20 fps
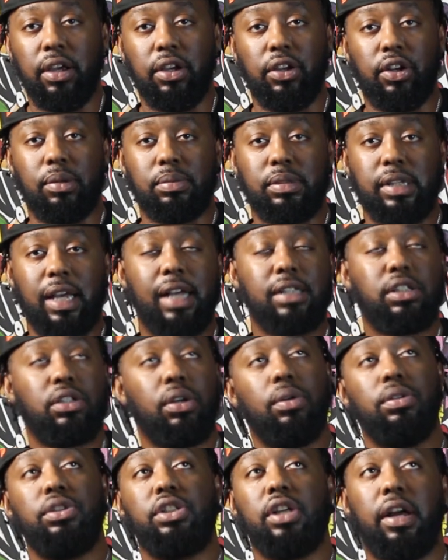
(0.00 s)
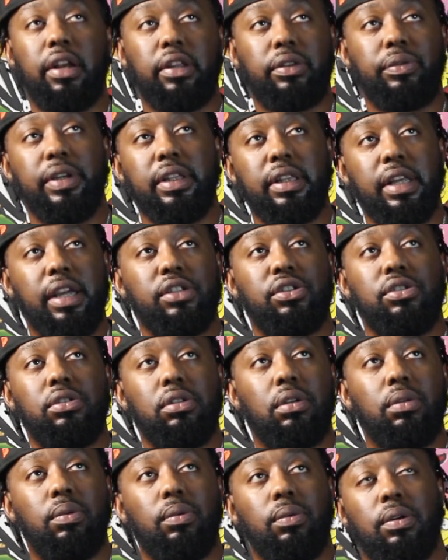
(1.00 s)
You know what I'm saying? I told y'all the three things you
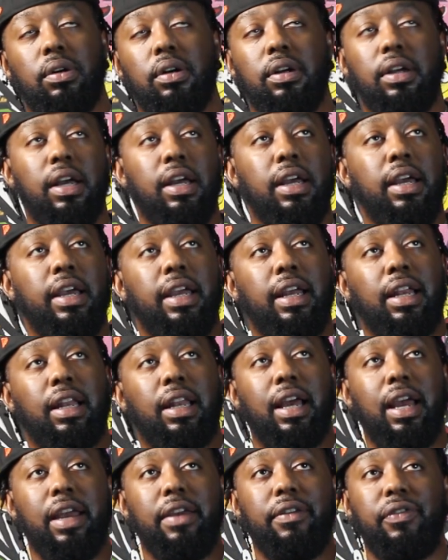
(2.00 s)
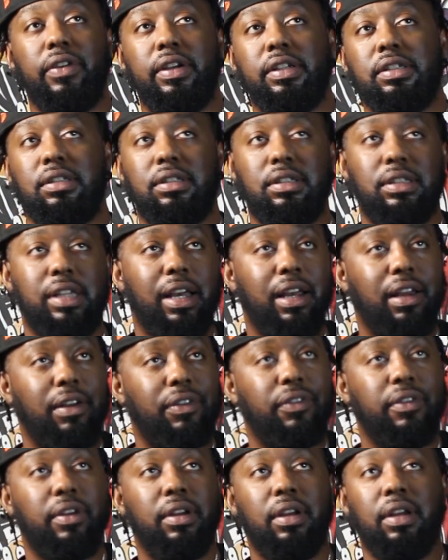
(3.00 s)
don't want in life is
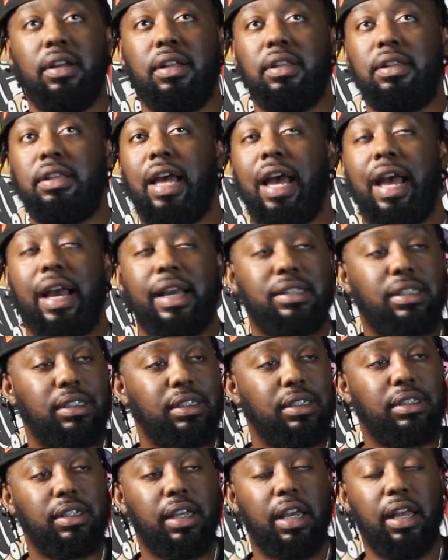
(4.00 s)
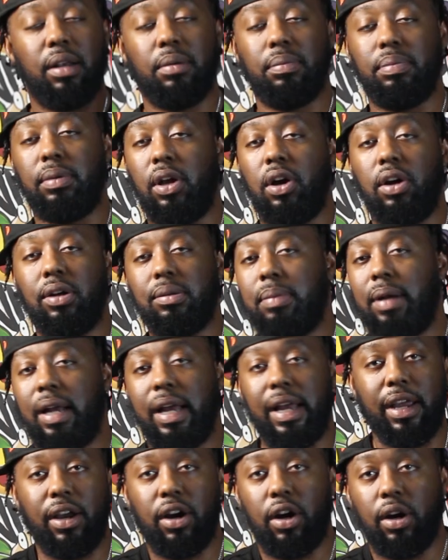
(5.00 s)
death, taxes and a blog
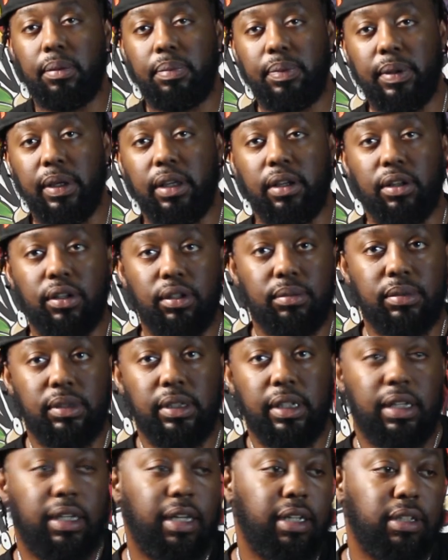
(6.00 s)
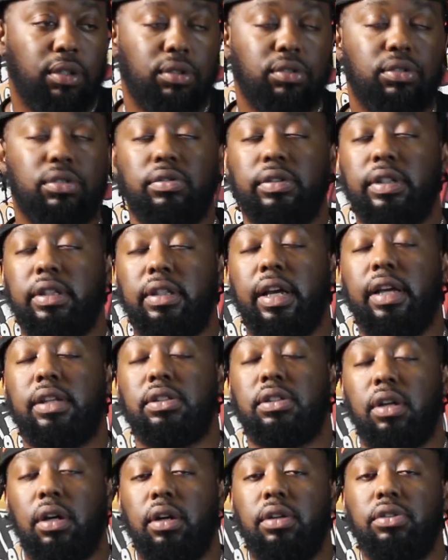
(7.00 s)
by ARP. You know what I'm saying? Like those three
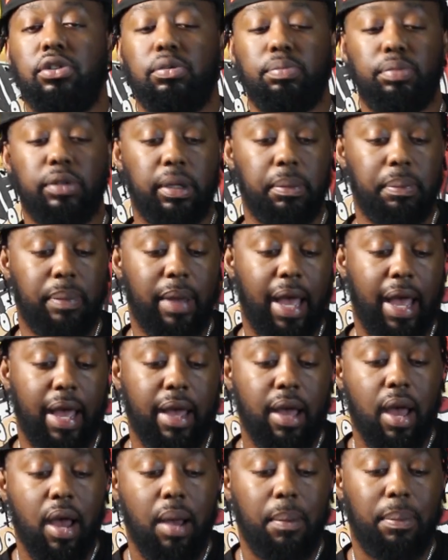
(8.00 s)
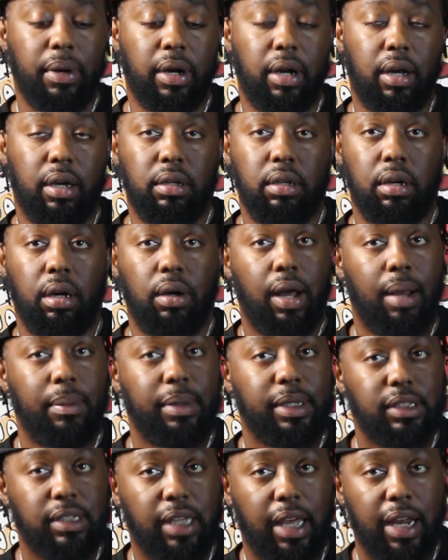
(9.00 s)
things could hurt you pretty bad. But uh, you know, I'm
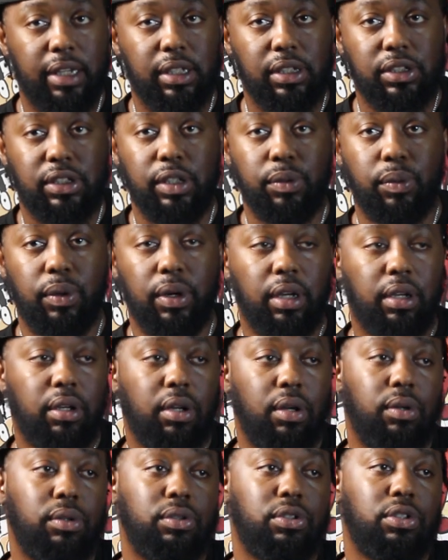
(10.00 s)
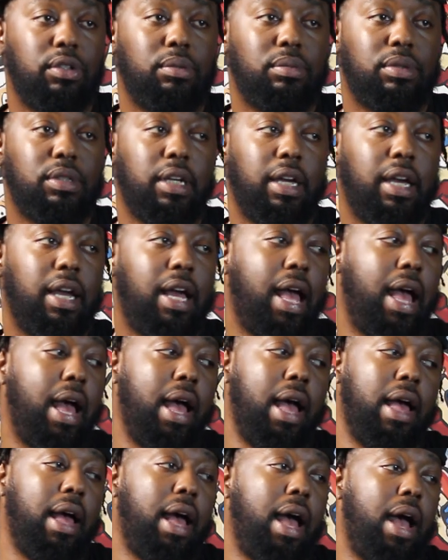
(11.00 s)
excited to see where it goes. You know what I'm saying?
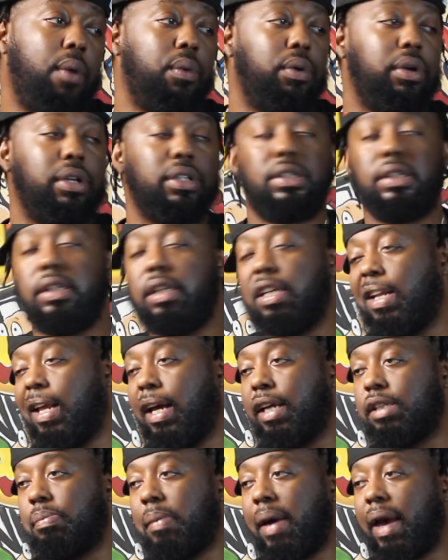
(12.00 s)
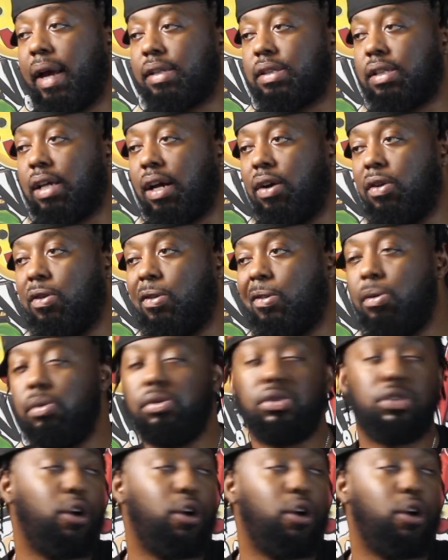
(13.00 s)
I, I want to see the next max out. Who's